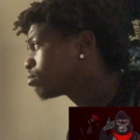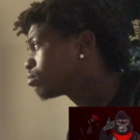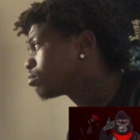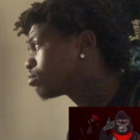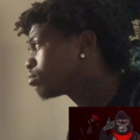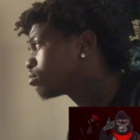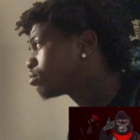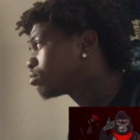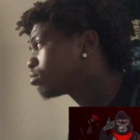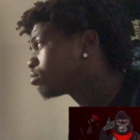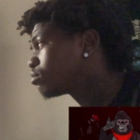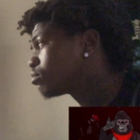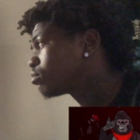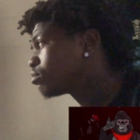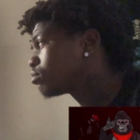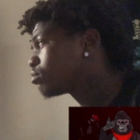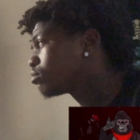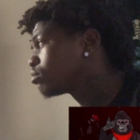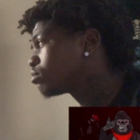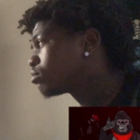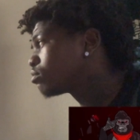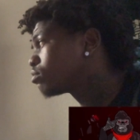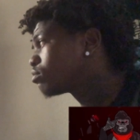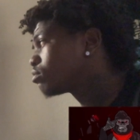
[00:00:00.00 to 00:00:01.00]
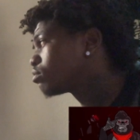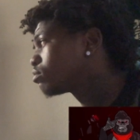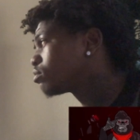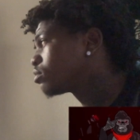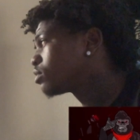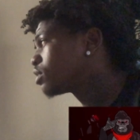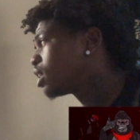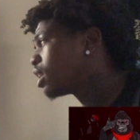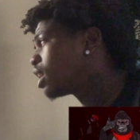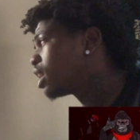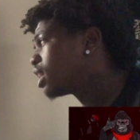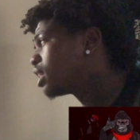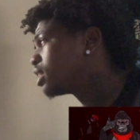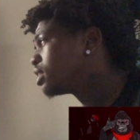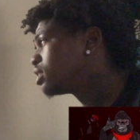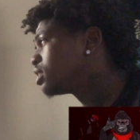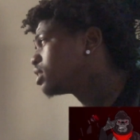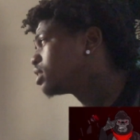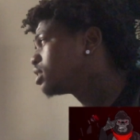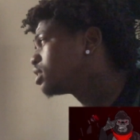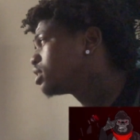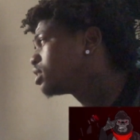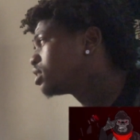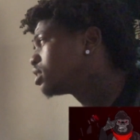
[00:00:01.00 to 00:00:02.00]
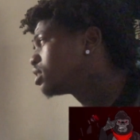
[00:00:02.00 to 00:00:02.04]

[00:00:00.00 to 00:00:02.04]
shit on IG. IG.